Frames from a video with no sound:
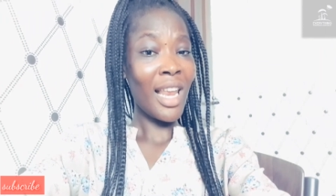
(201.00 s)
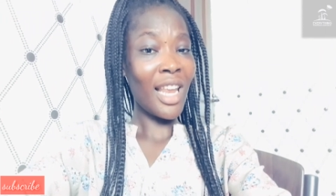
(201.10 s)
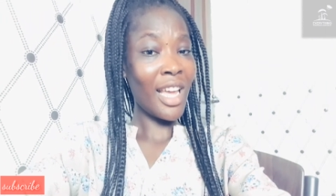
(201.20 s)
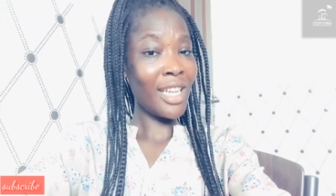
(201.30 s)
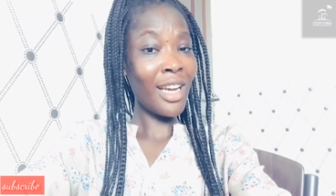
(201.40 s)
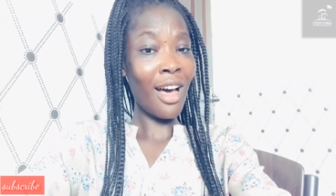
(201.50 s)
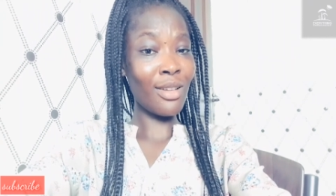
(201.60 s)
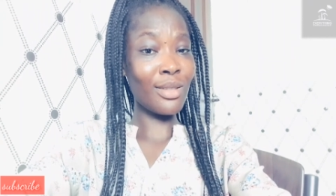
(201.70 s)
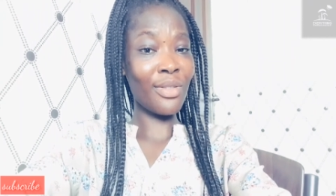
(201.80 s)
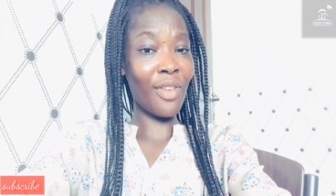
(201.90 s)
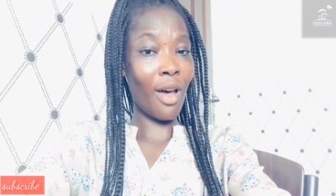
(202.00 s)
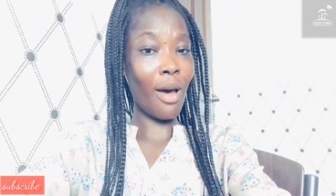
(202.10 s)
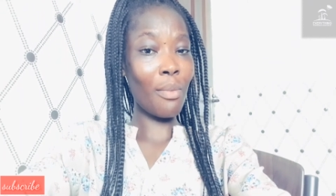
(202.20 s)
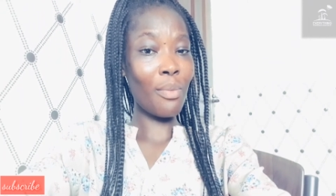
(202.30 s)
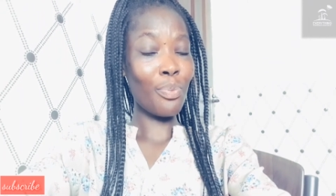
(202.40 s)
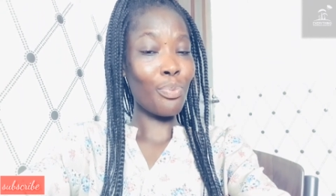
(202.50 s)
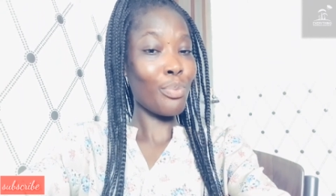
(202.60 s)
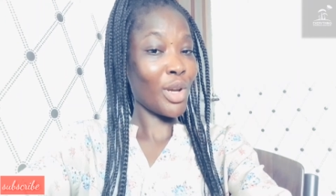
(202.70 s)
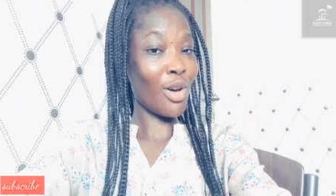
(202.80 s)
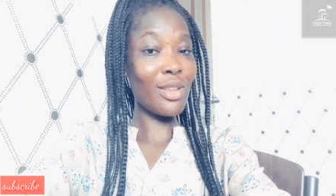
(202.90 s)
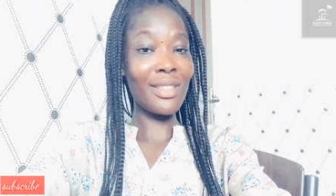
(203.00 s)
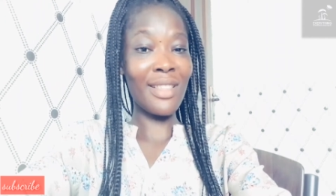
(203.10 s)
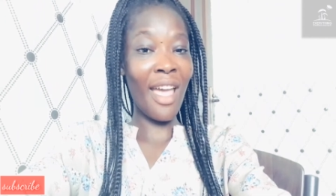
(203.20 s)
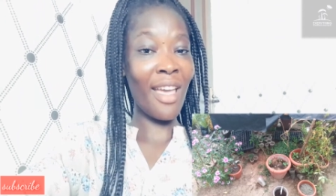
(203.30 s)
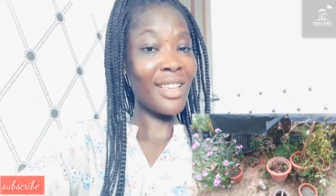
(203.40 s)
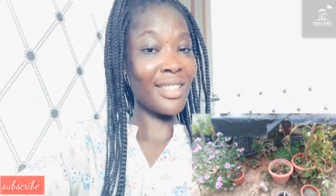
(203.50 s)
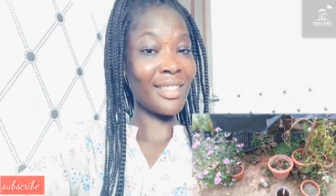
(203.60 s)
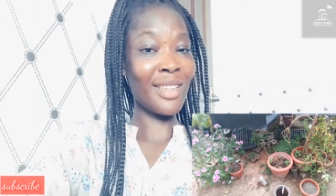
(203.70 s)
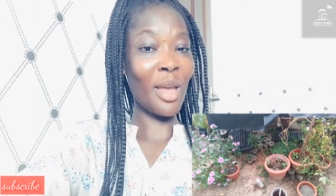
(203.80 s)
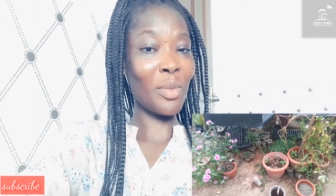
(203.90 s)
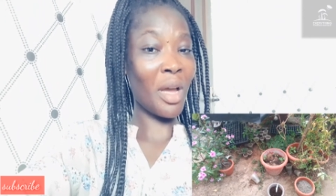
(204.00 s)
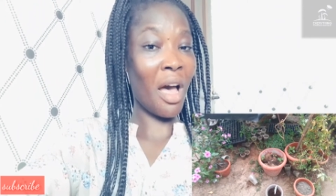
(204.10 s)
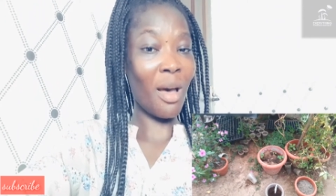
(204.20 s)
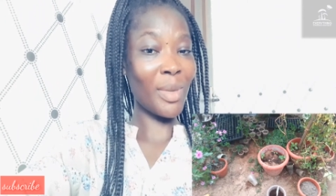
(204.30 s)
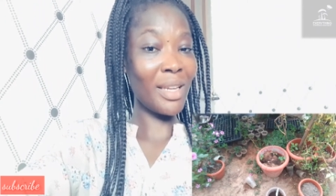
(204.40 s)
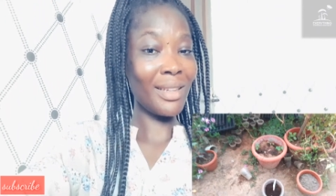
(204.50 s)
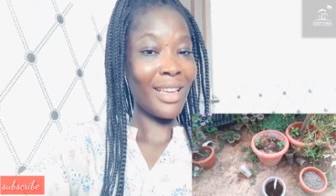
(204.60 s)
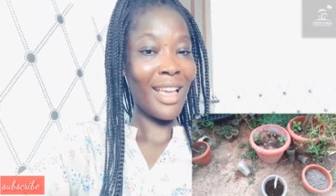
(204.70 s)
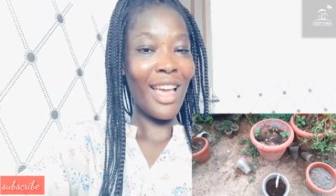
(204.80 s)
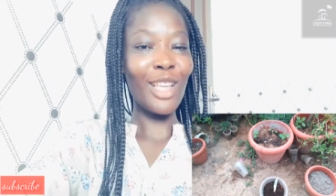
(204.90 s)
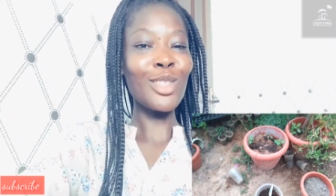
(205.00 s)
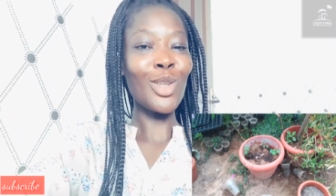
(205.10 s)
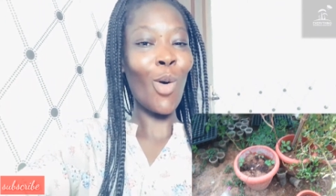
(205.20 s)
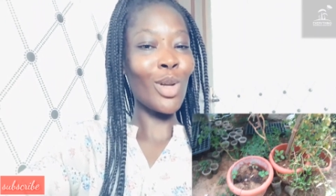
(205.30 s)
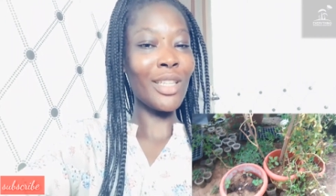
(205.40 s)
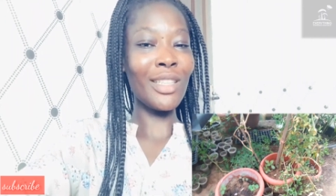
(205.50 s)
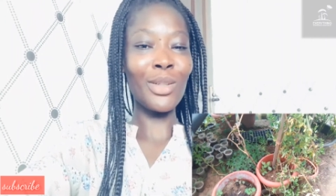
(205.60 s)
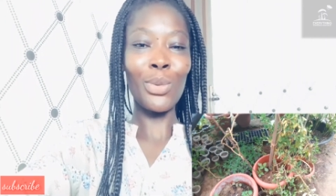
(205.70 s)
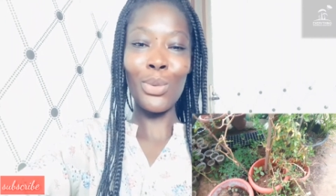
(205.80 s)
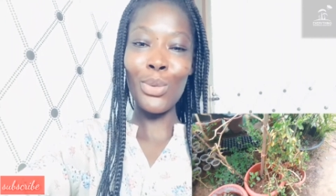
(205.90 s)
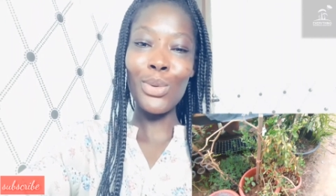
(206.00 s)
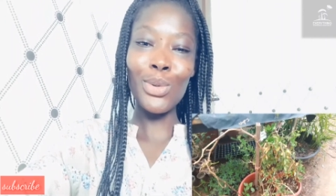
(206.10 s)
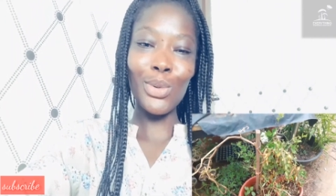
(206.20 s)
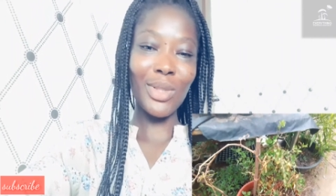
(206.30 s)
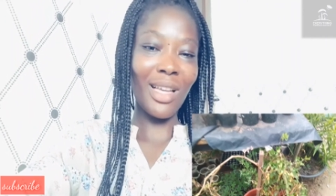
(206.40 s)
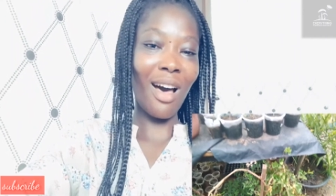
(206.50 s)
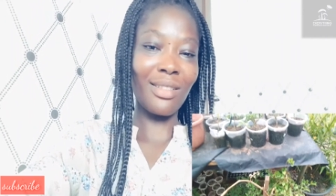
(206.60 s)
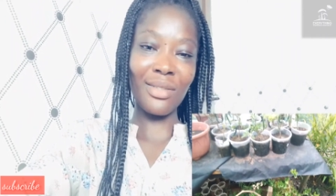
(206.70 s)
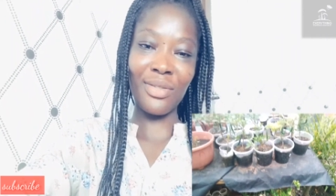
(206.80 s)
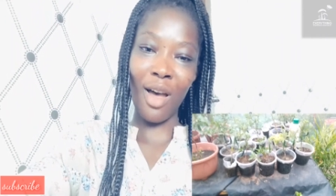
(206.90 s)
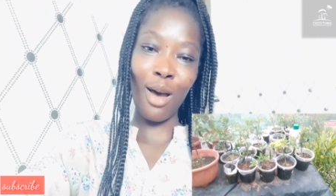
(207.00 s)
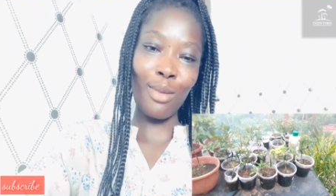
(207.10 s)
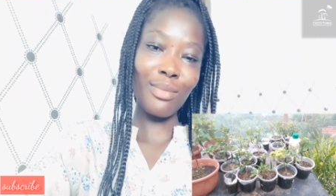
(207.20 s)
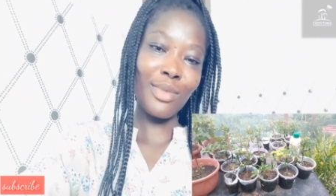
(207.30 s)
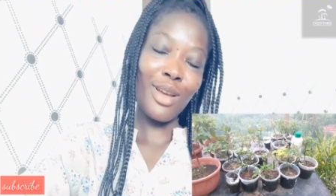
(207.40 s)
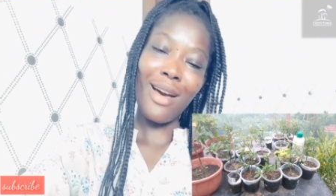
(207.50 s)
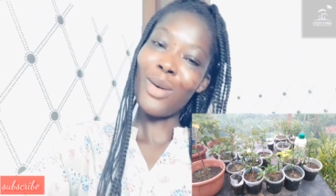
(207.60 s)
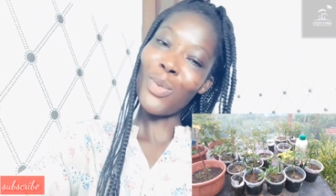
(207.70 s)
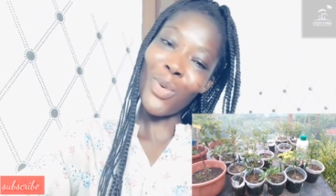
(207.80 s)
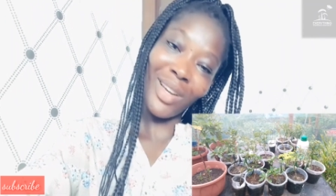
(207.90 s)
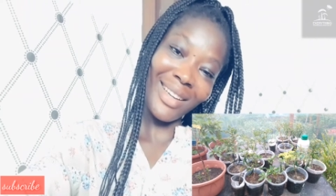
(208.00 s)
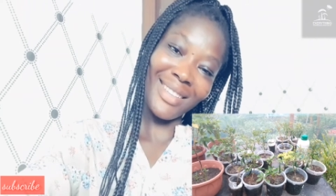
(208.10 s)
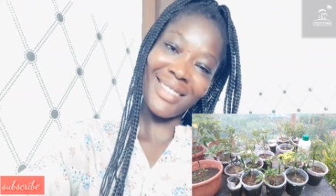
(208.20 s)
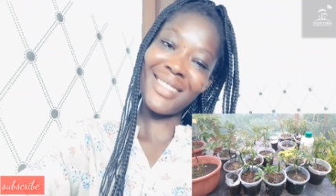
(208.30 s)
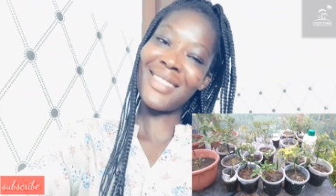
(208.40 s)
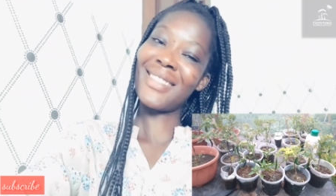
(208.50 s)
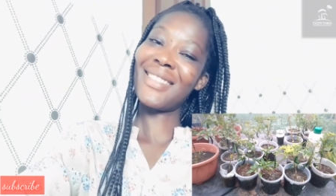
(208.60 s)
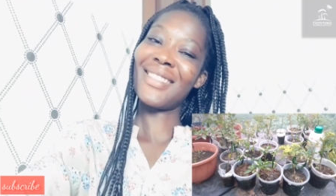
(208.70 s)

learn how to farm because there is a time coming. It's only who knows how to farm who eats.